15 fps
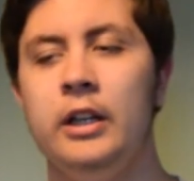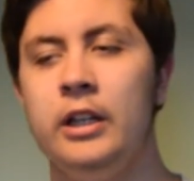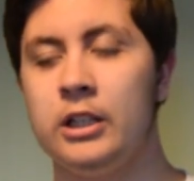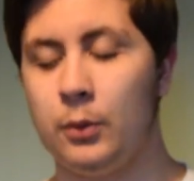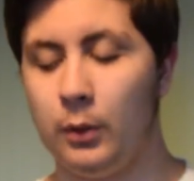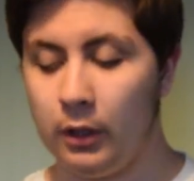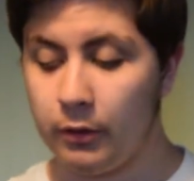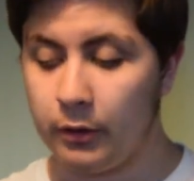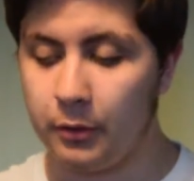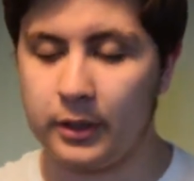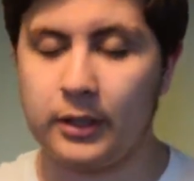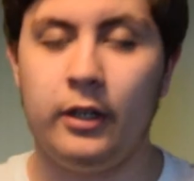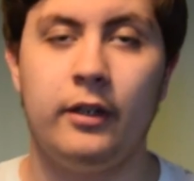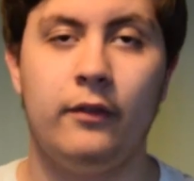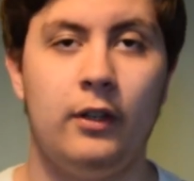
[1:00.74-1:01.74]
So a logo is
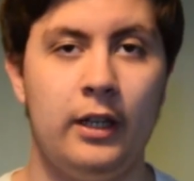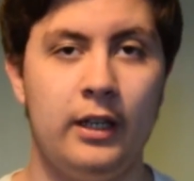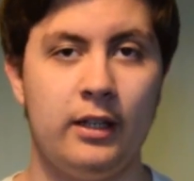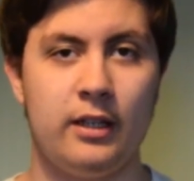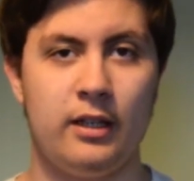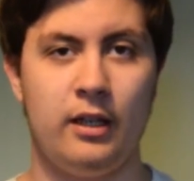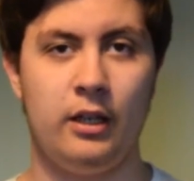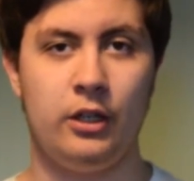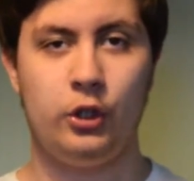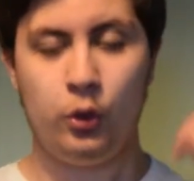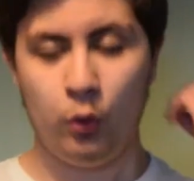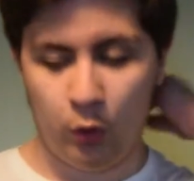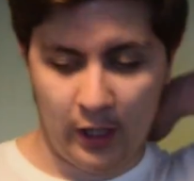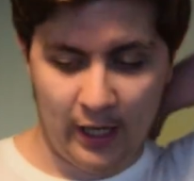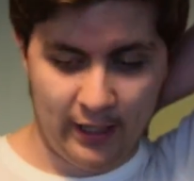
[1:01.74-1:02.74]
kind of like a
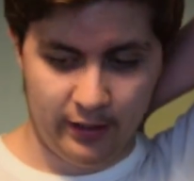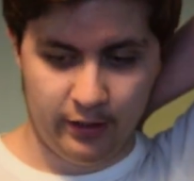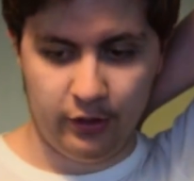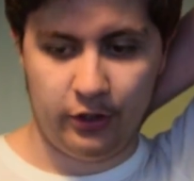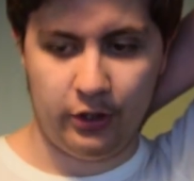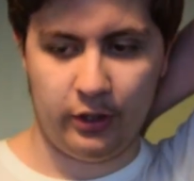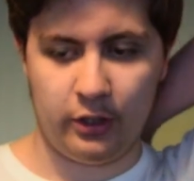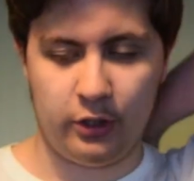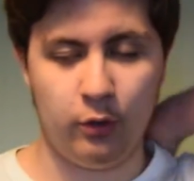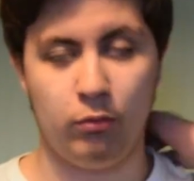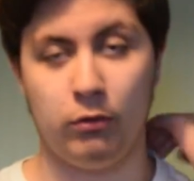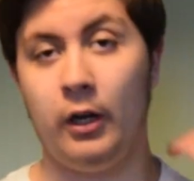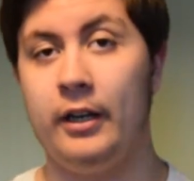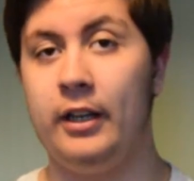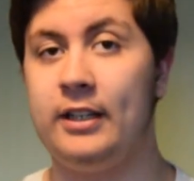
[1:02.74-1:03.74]
shorthand to
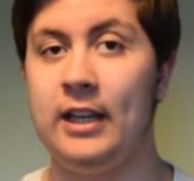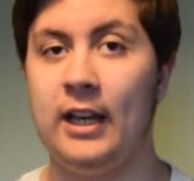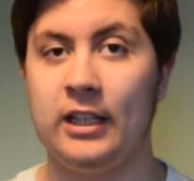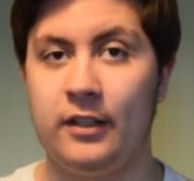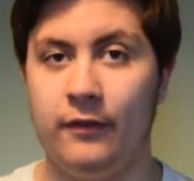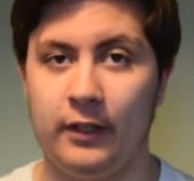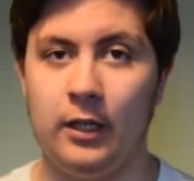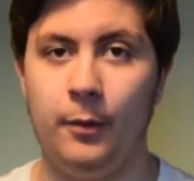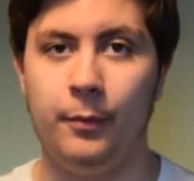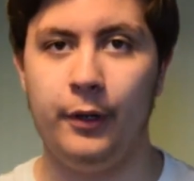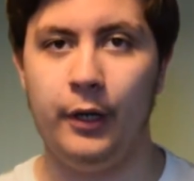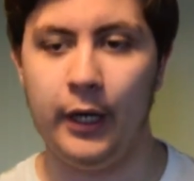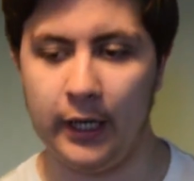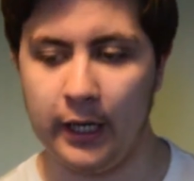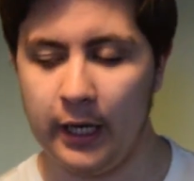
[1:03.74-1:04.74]
write the text of a
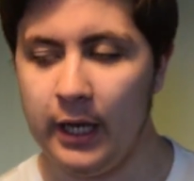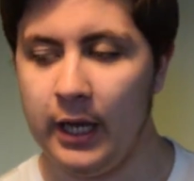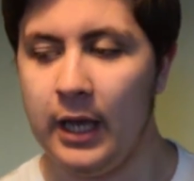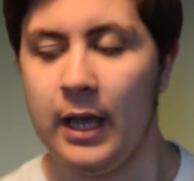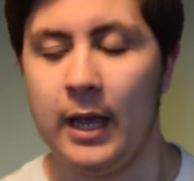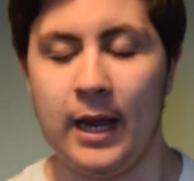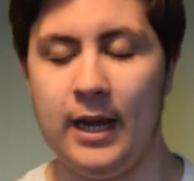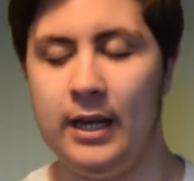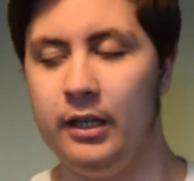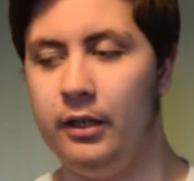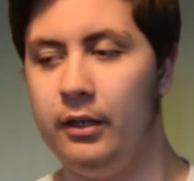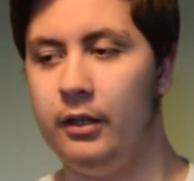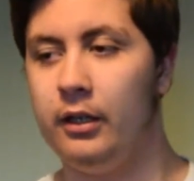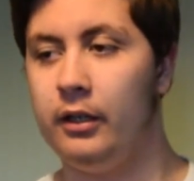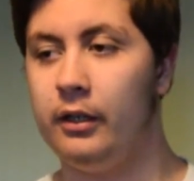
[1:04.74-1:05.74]
company
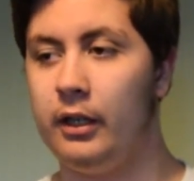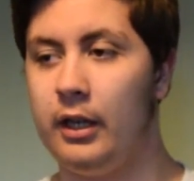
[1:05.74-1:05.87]
in